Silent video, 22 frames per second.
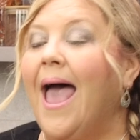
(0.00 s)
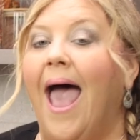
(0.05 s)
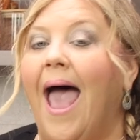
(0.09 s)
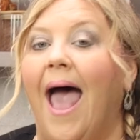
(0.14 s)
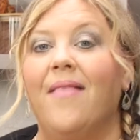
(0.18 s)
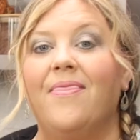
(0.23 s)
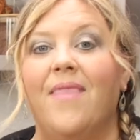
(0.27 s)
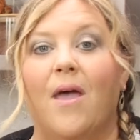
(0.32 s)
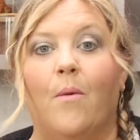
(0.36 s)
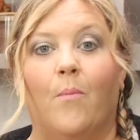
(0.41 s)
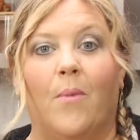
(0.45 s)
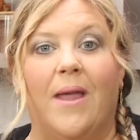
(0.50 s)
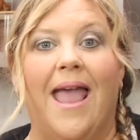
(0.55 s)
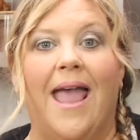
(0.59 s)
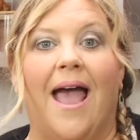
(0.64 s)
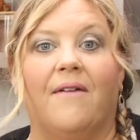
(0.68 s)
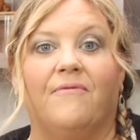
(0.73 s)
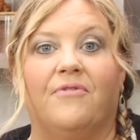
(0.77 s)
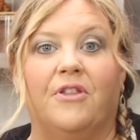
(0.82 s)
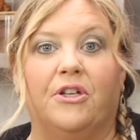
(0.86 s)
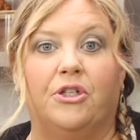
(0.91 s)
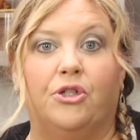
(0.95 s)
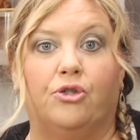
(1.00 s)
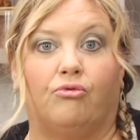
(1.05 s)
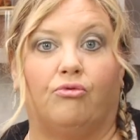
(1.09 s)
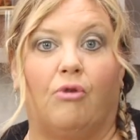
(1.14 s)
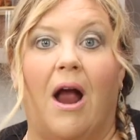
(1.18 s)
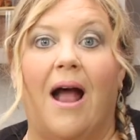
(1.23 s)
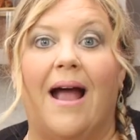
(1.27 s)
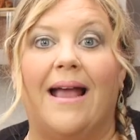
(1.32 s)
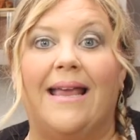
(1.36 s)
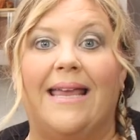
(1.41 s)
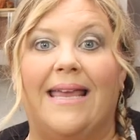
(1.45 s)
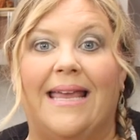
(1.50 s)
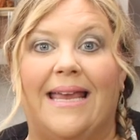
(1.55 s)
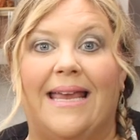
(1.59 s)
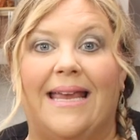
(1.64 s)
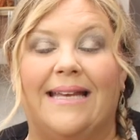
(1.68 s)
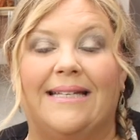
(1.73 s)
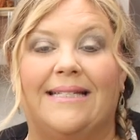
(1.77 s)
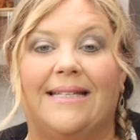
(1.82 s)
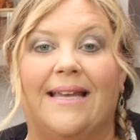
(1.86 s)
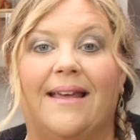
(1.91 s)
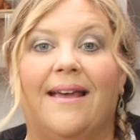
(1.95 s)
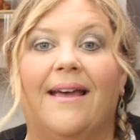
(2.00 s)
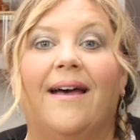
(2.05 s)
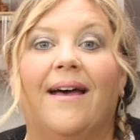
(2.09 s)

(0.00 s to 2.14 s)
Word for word: And then we have the dry heat